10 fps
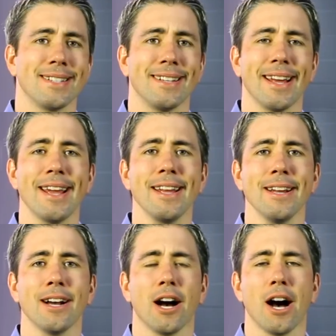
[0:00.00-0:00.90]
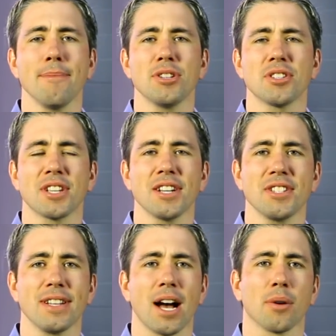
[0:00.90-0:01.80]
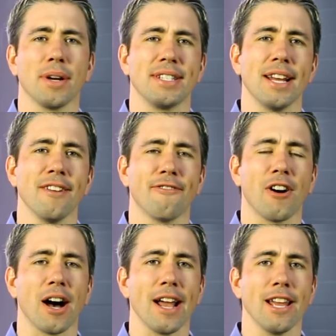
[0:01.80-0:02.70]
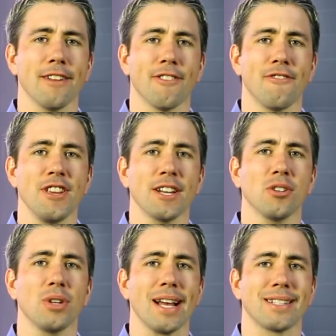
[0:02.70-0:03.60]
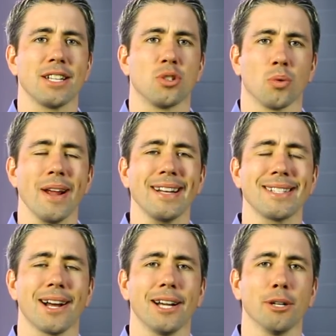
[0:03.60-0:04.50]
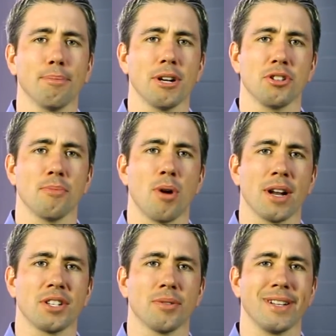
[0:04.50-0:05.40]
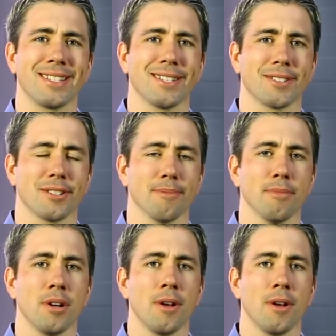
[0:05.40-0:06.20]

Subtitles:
Today, I'm discussing how to identify if a vehicle has a direct tire pressure monitoring system.